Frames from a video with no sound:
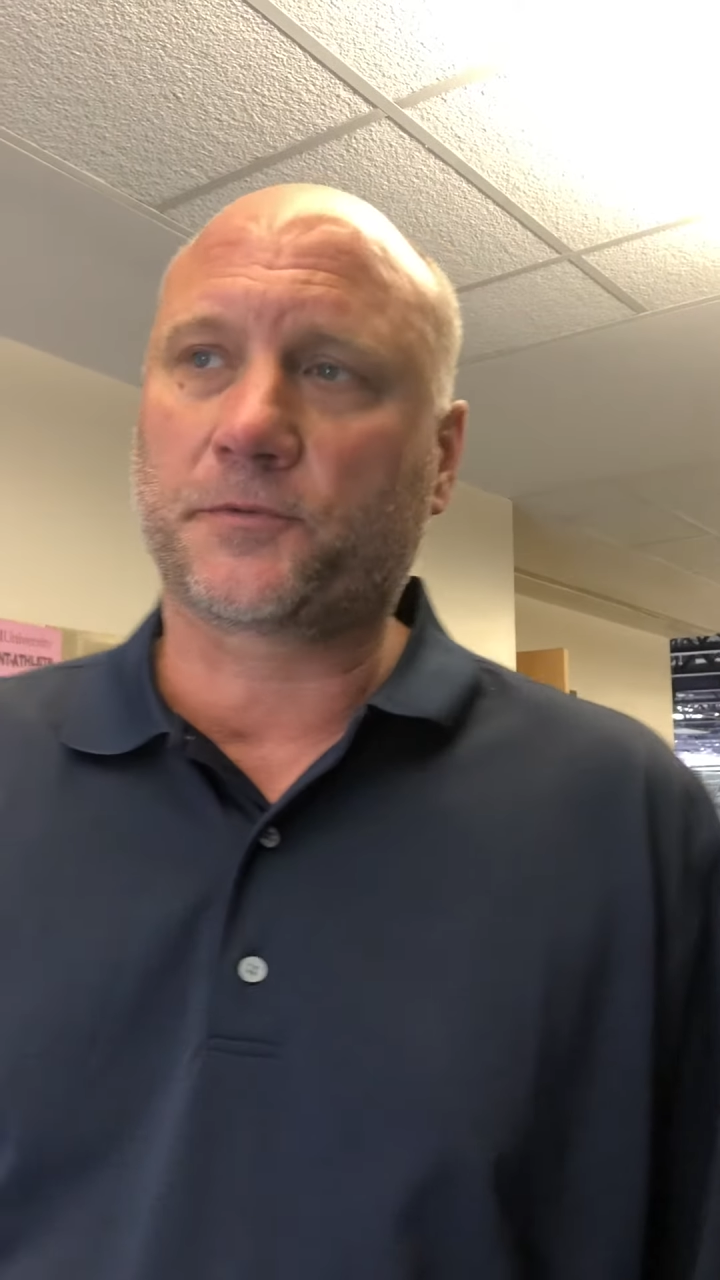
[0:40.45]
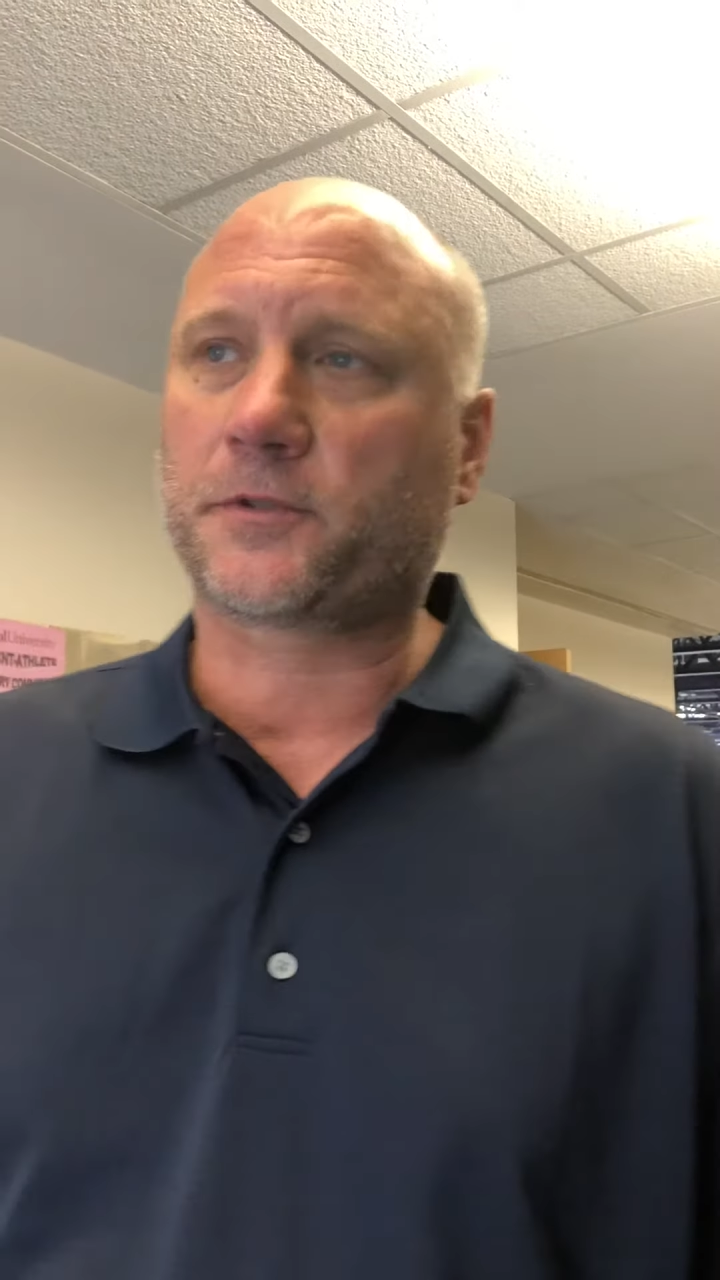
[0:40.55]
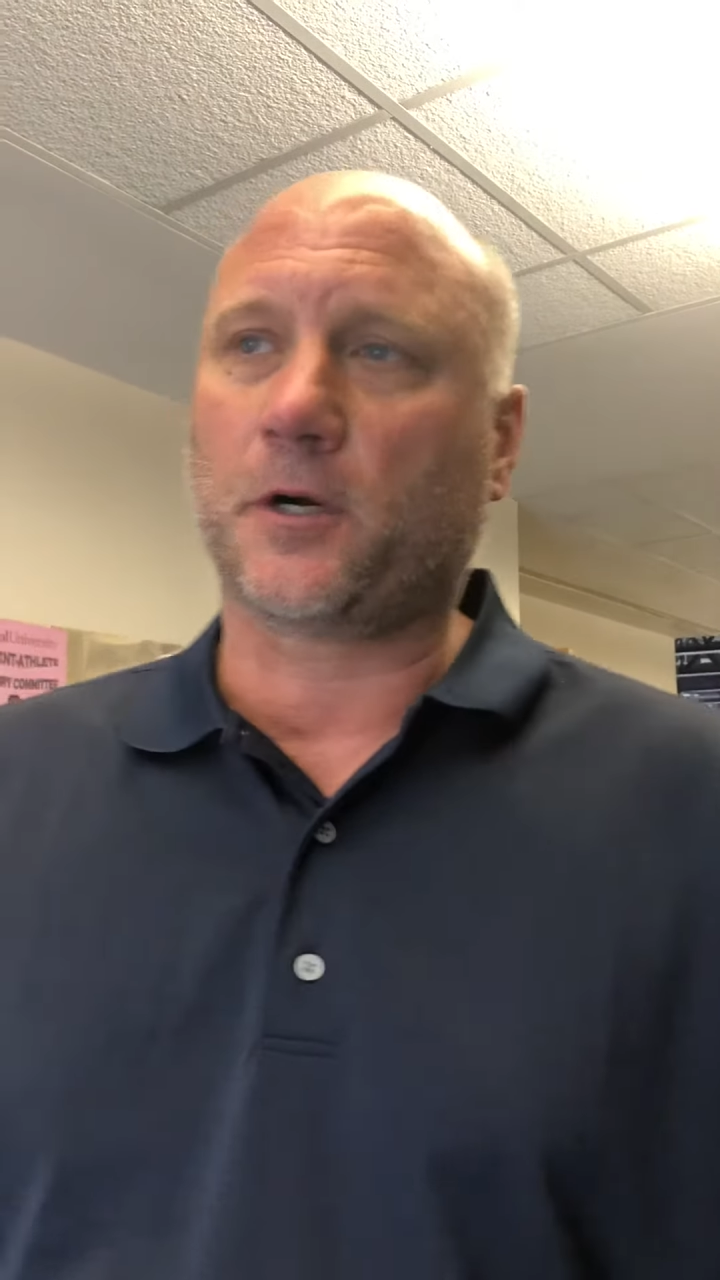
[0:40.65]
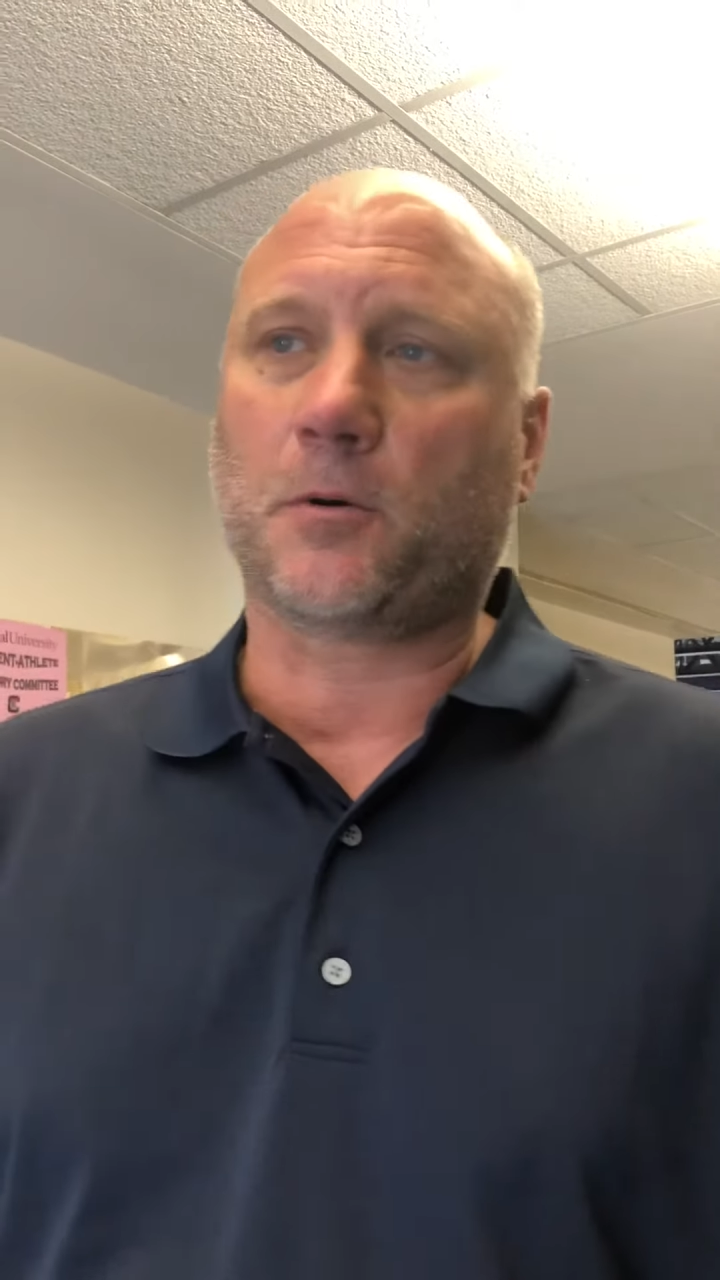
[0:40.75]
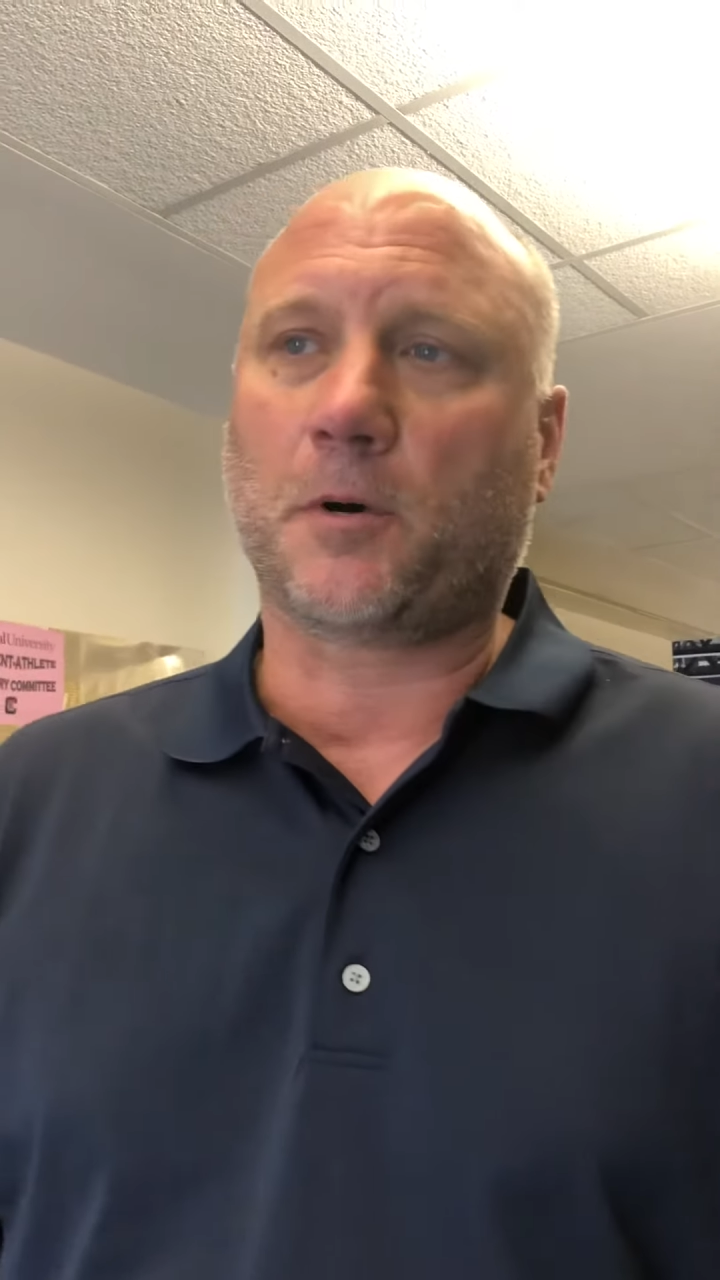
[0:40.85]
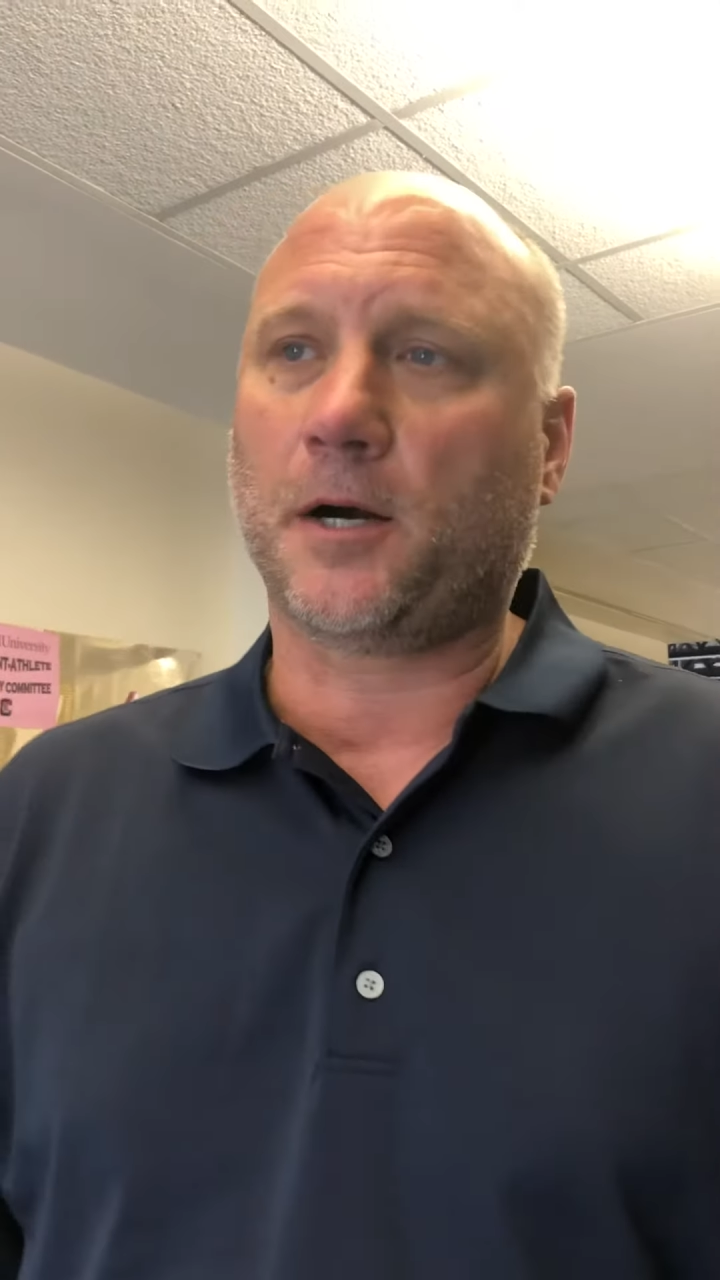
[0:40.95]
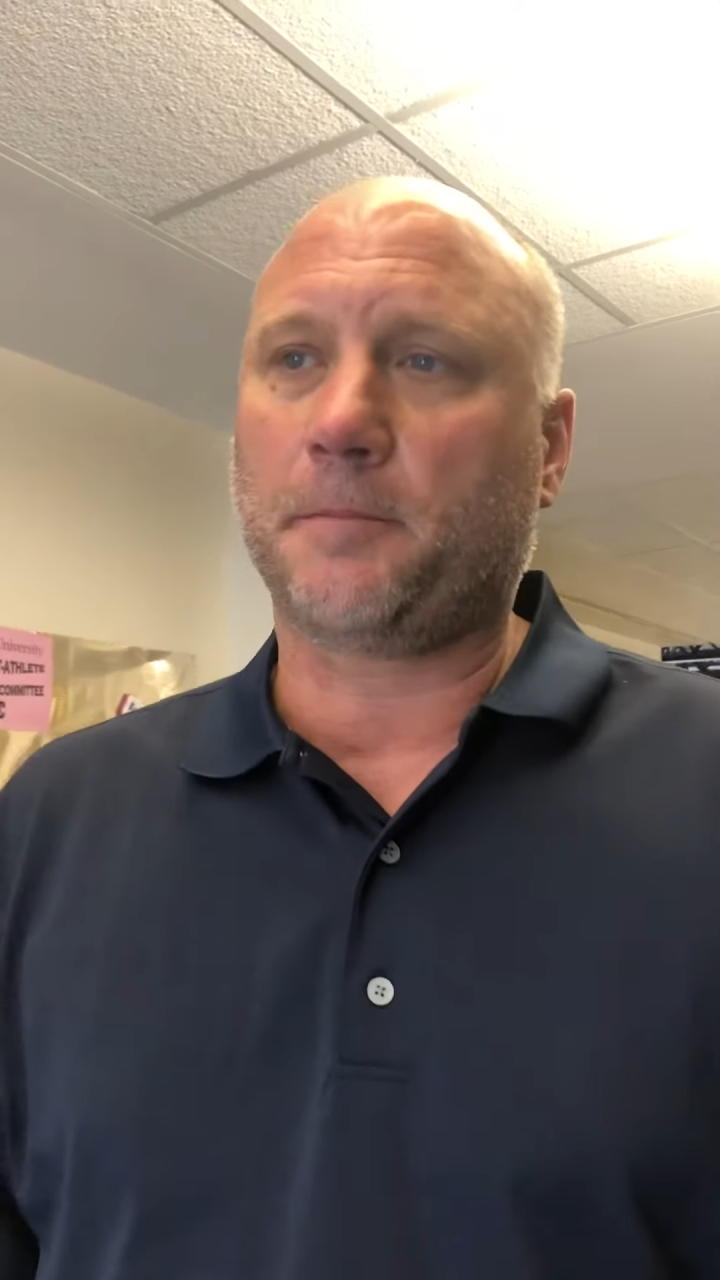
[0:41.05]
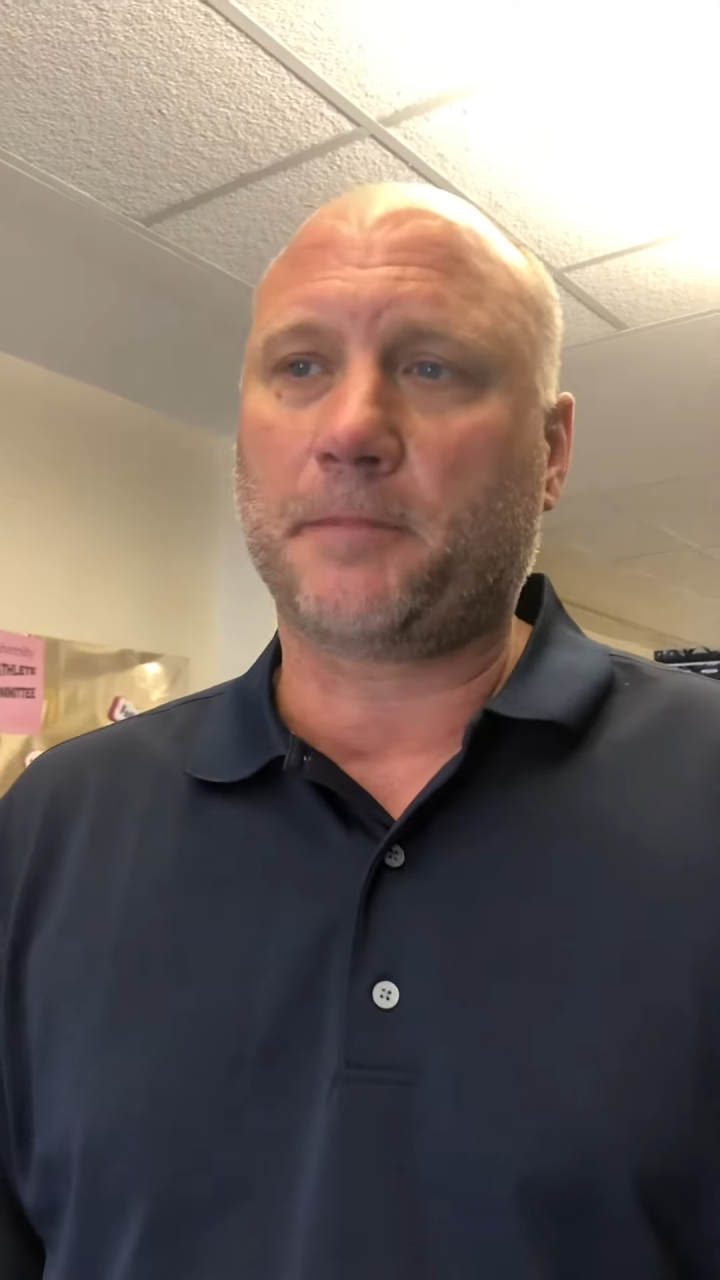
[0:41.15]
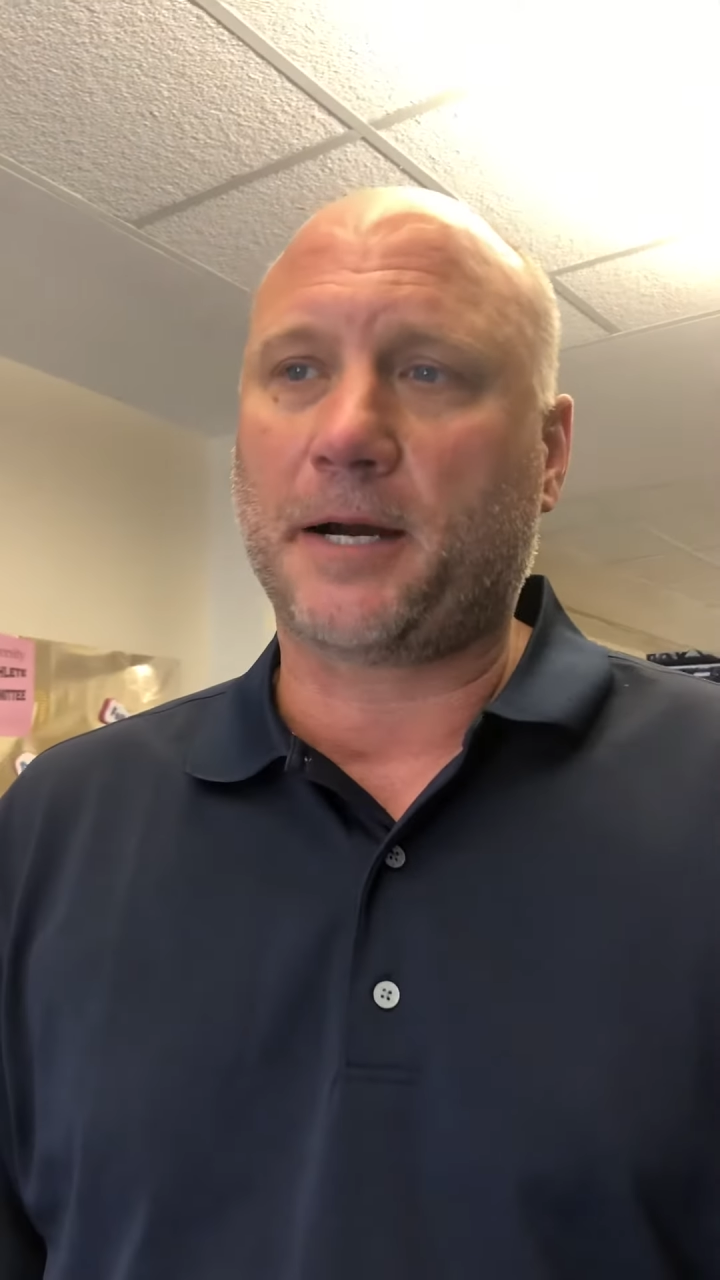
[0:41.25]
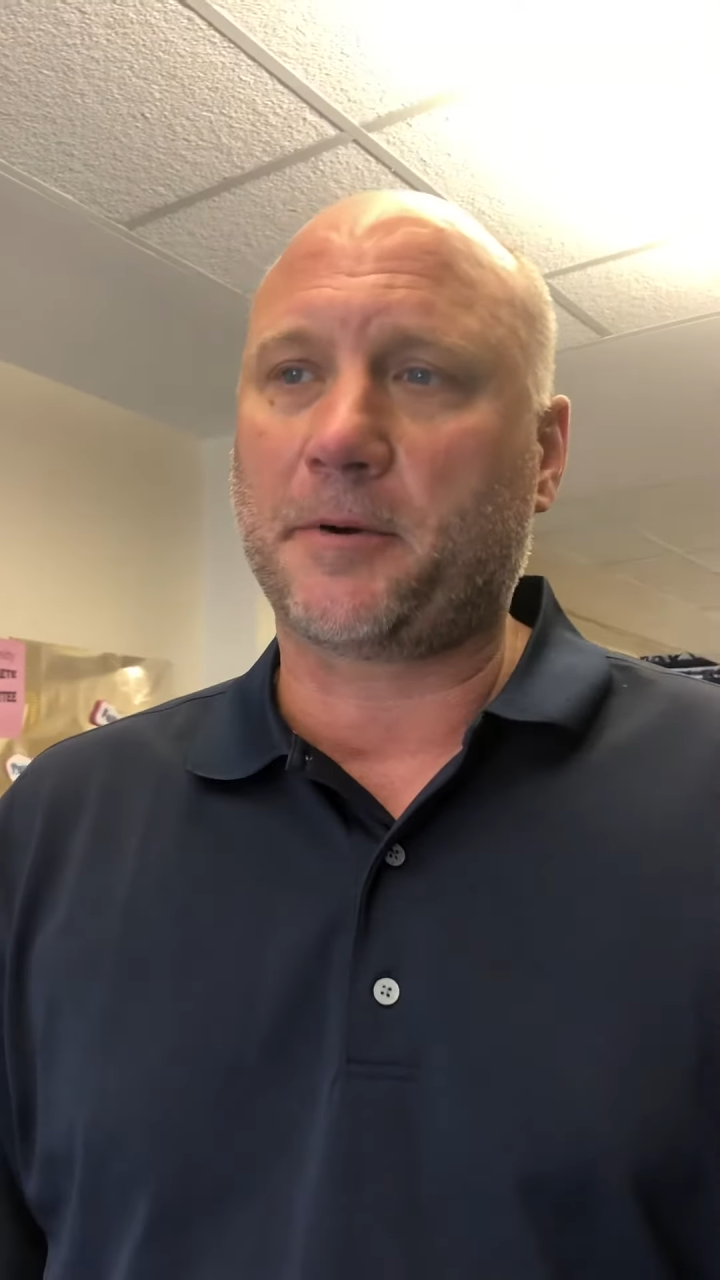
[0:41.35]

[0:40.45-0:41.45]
So I